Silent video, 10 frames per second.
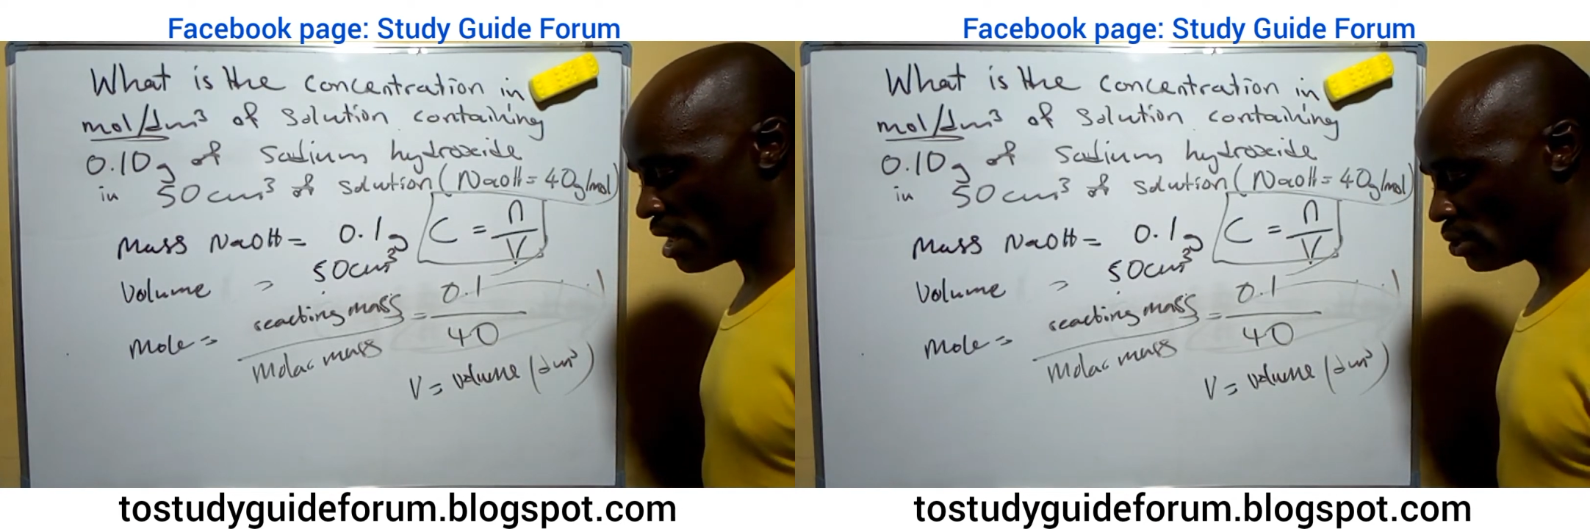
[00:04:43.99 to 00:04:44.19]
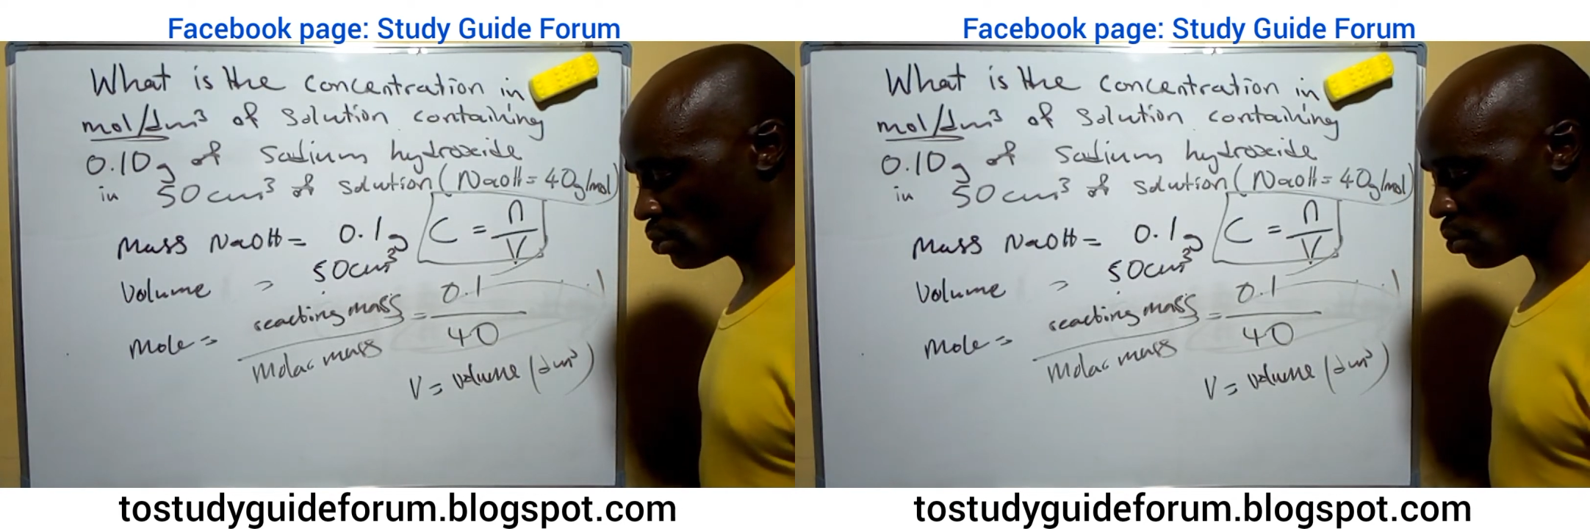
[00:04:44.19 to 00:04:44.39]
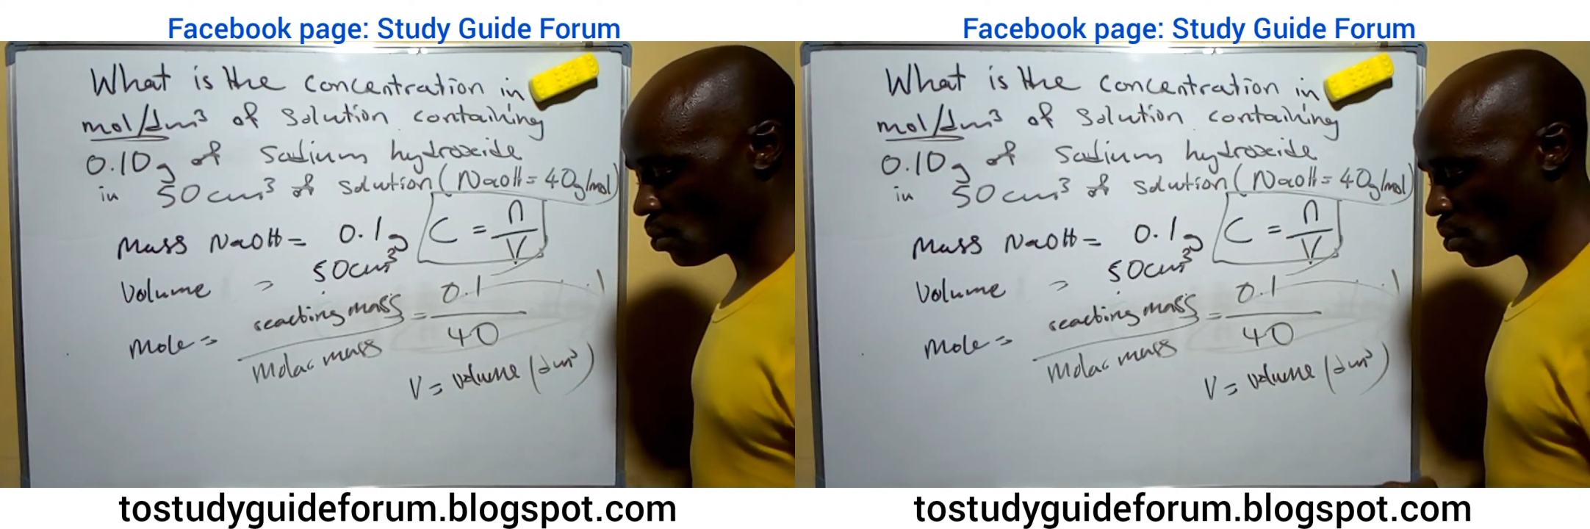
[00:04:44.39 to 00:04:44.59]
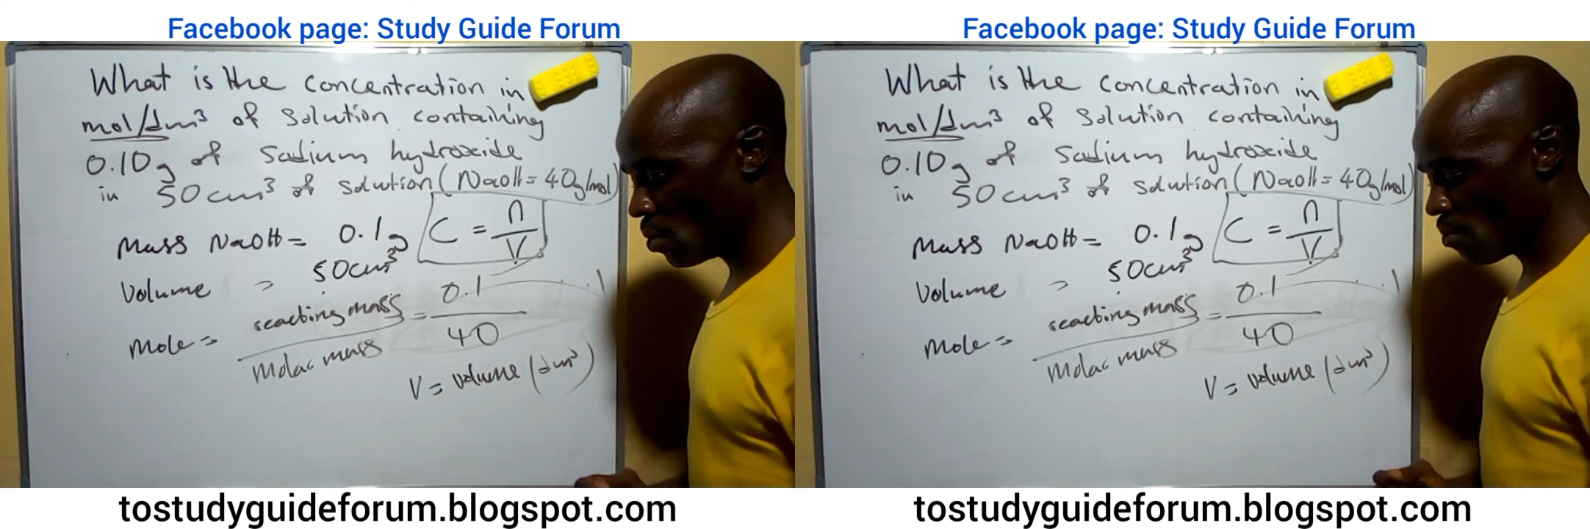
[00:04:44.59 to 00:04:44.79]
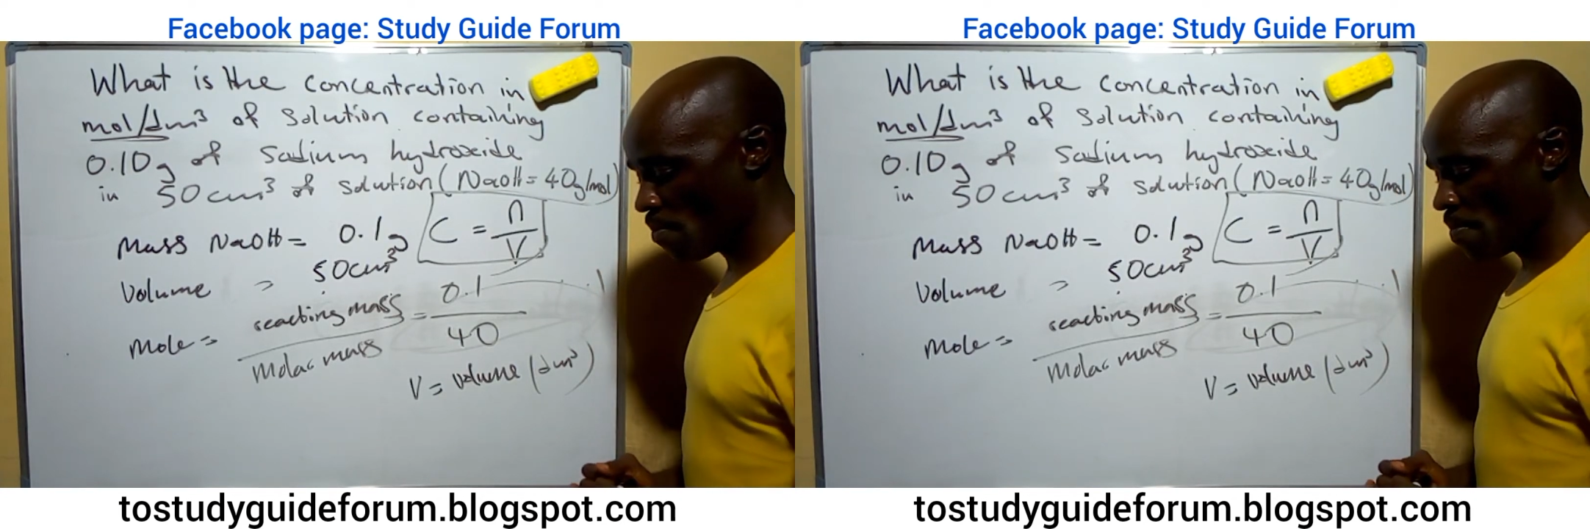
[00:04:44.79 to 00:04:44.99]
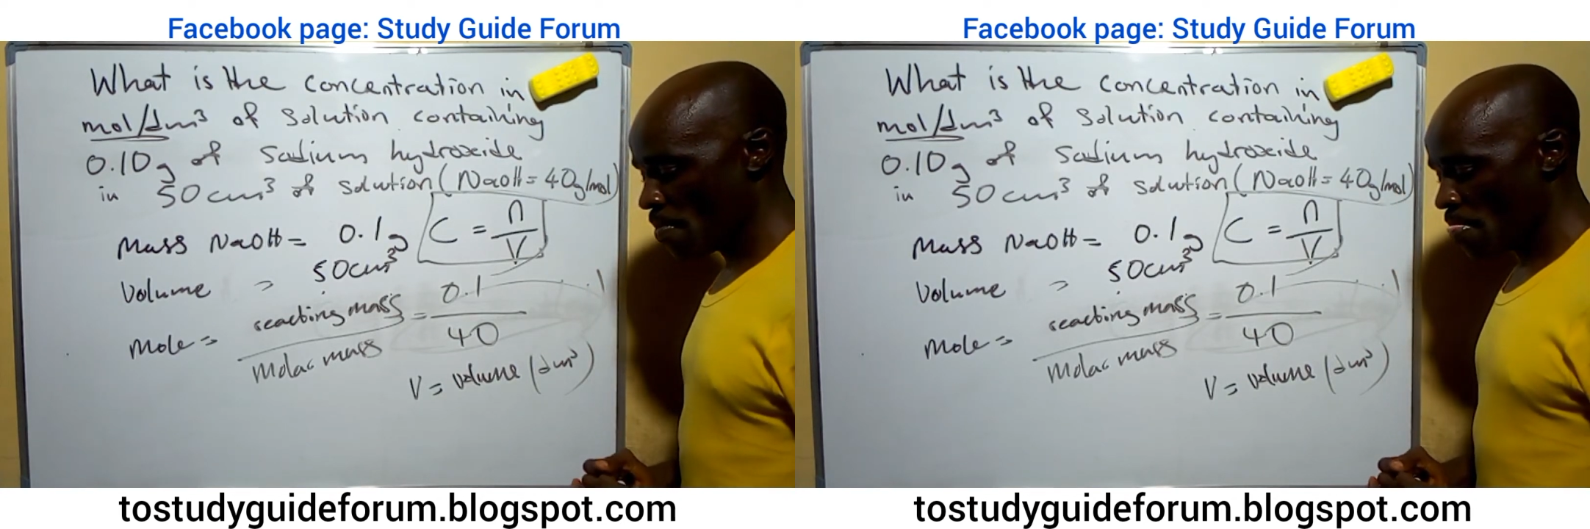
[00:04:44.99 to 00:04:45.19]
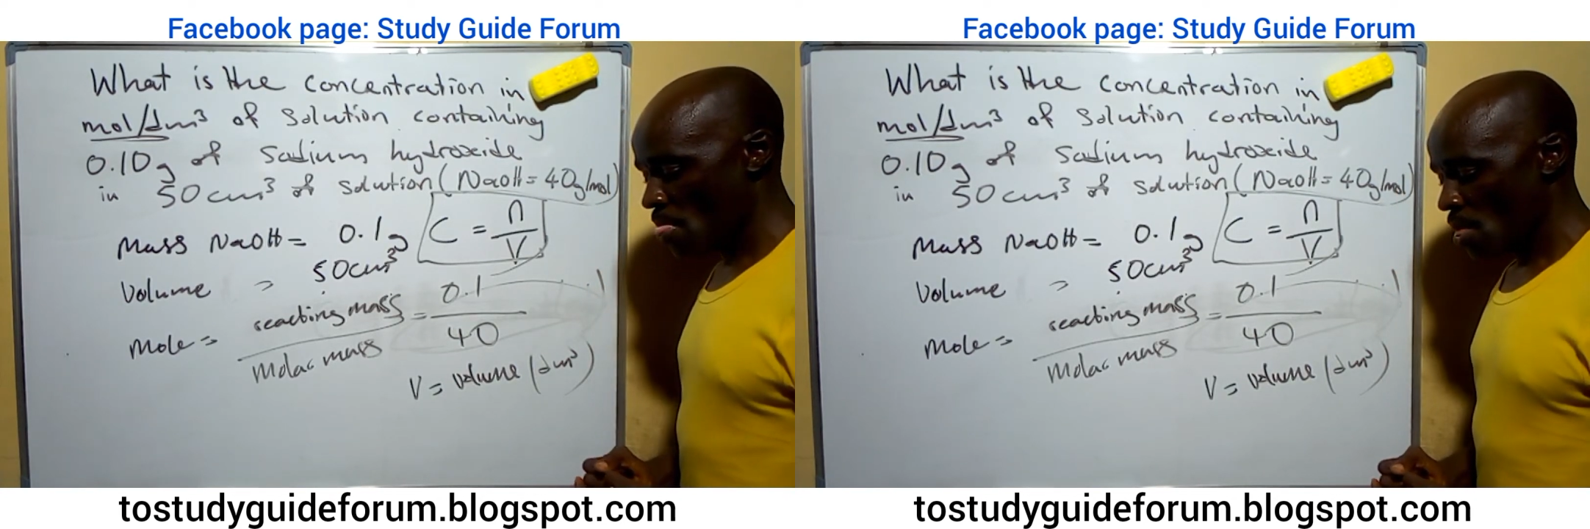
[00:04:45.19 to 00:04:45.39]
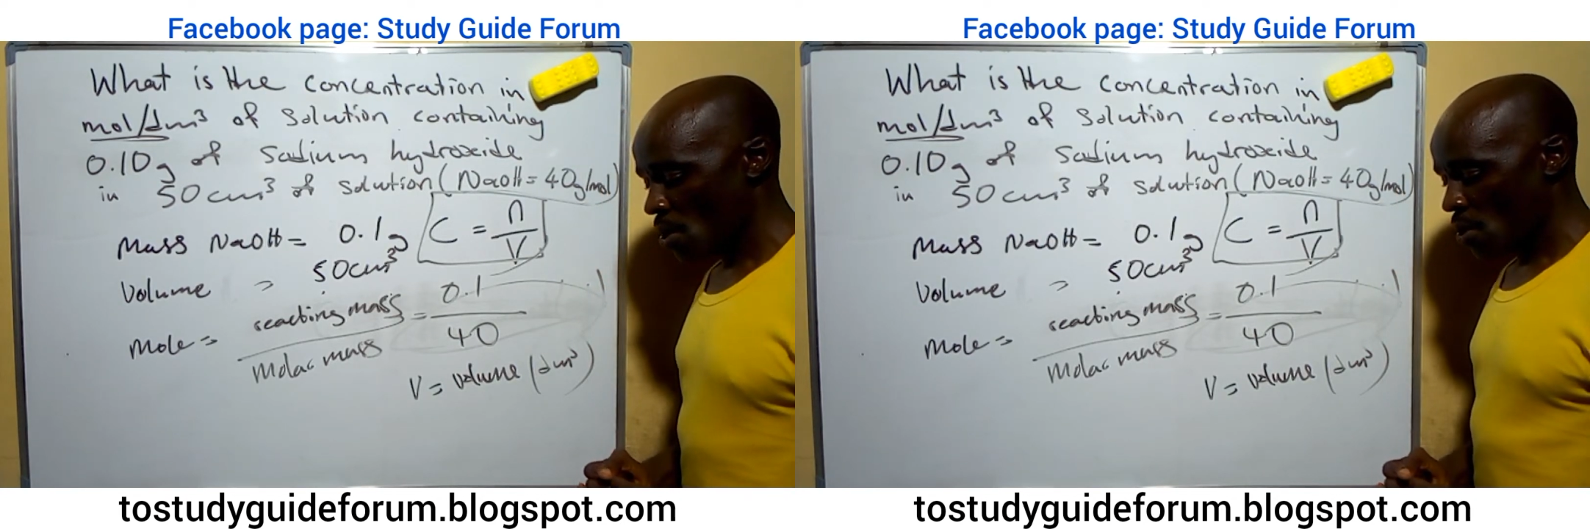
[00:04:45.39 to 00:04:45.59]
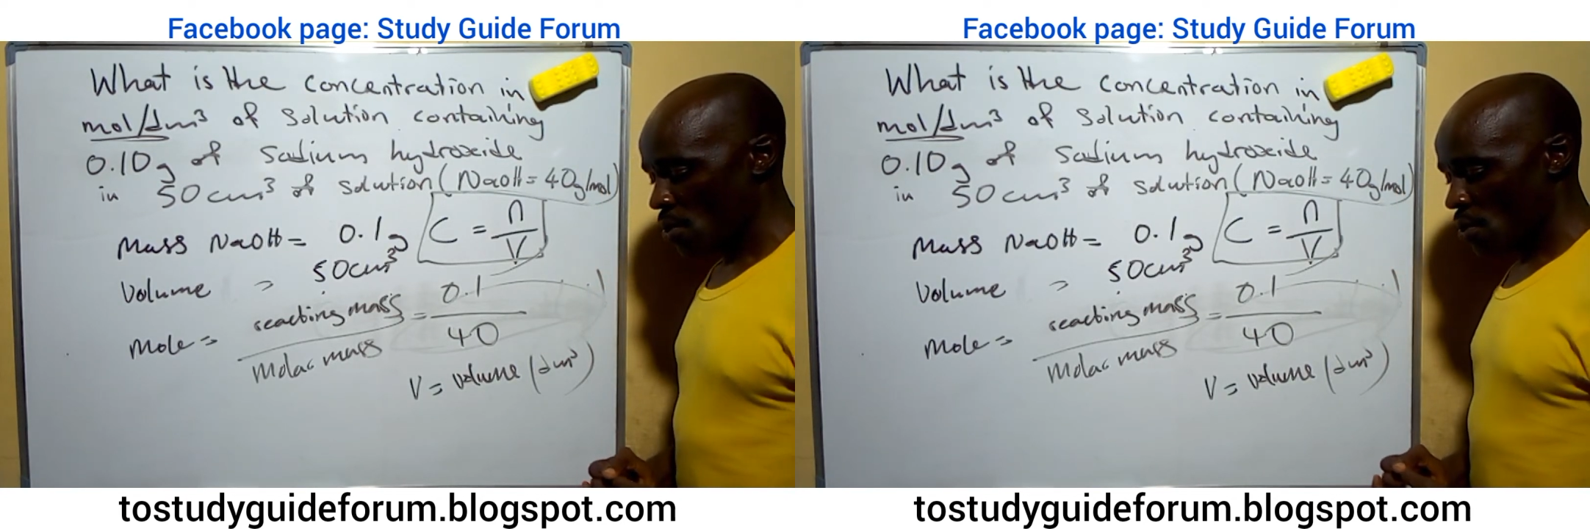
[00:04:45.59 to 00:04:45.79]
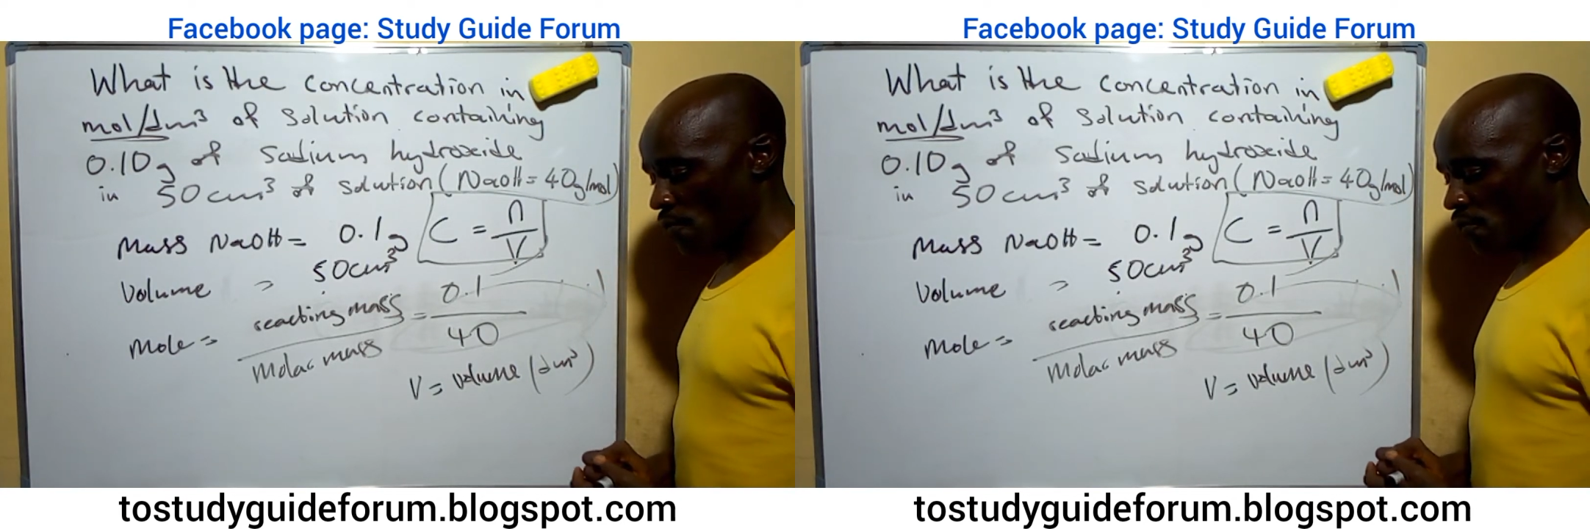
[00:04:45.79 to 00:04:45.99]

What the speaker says: is to, if